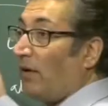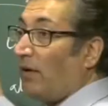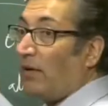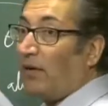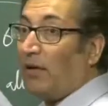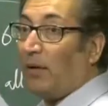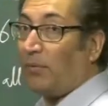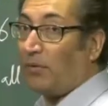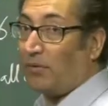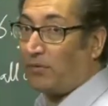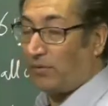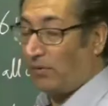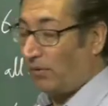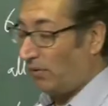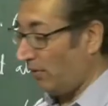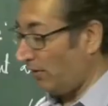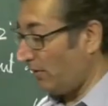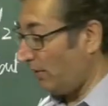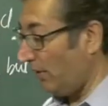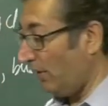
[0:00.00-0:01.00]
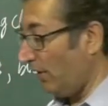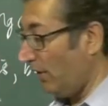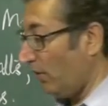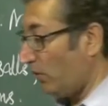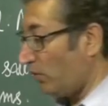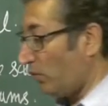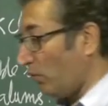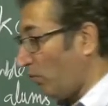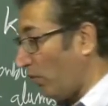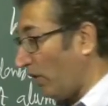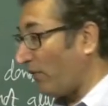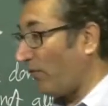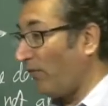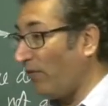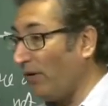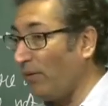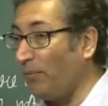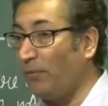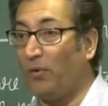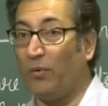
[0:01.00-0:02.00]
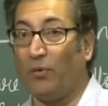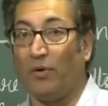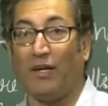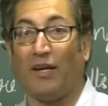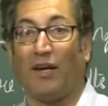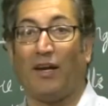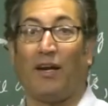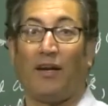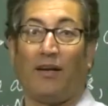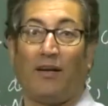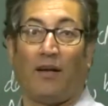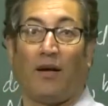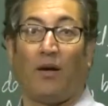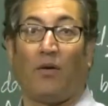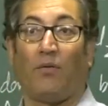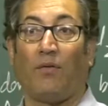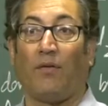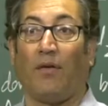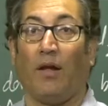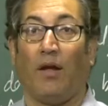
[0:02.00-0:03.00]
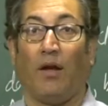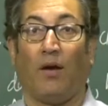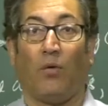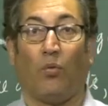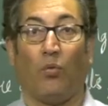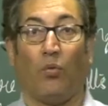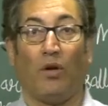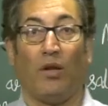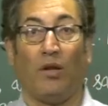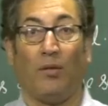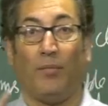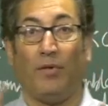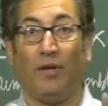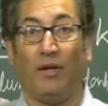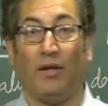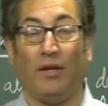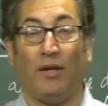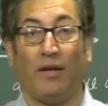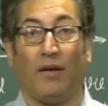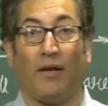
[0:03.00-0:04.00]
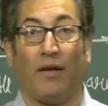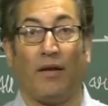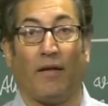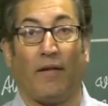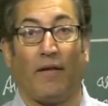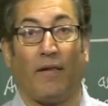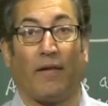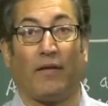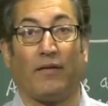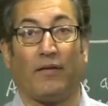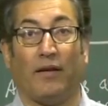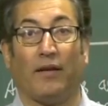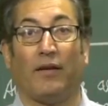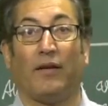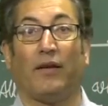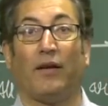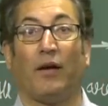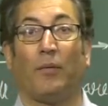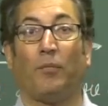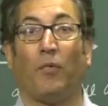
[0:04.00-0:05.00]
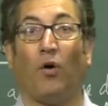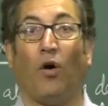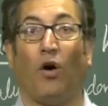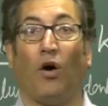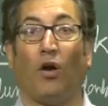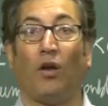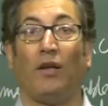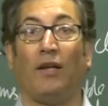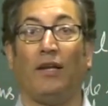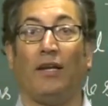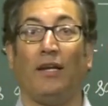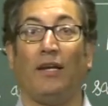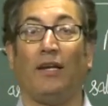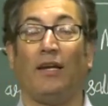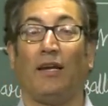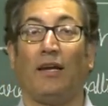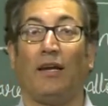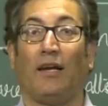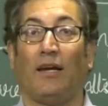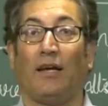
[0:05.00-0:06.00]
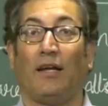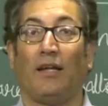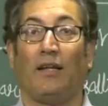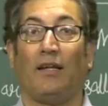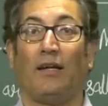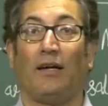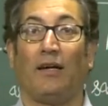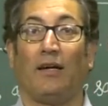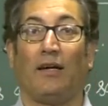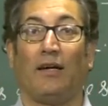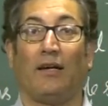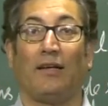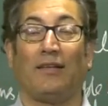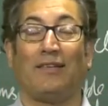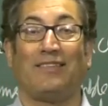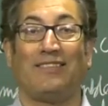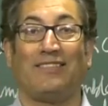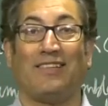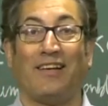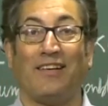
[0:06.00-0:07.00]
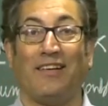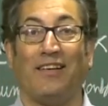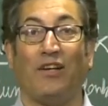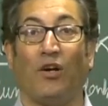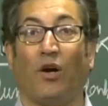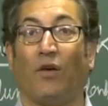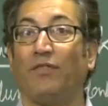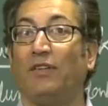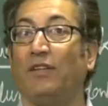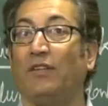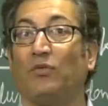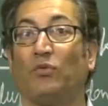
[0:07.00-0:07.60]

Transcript: double salt. So what we'll be doing ahead now will be taking up only the study of these